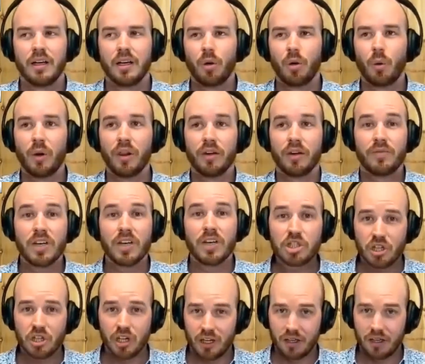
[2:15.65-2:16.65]
with a
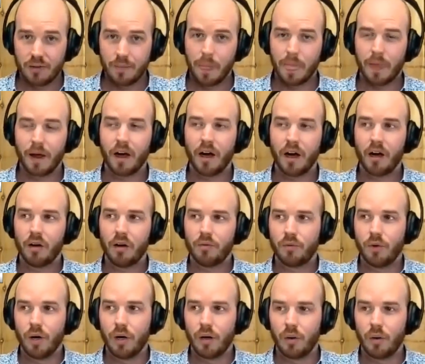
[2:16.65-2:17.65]
vision of
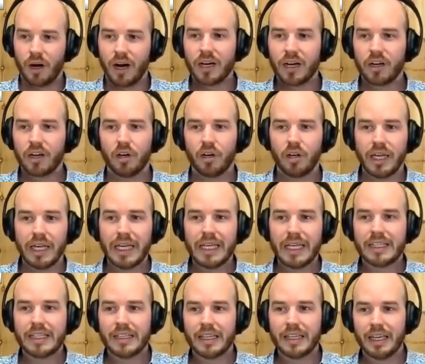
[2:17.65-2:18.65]
what I call
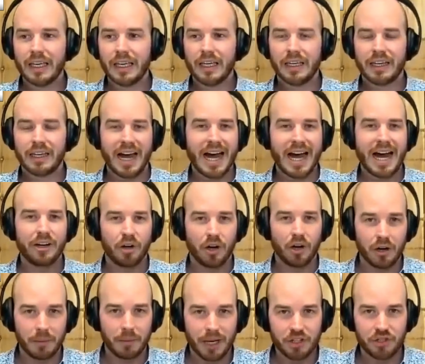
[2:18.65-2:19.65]
end-to-end ad
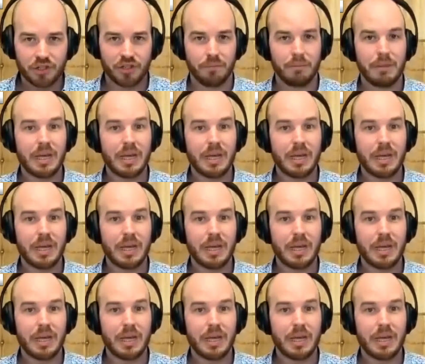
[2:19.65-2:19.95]
automation,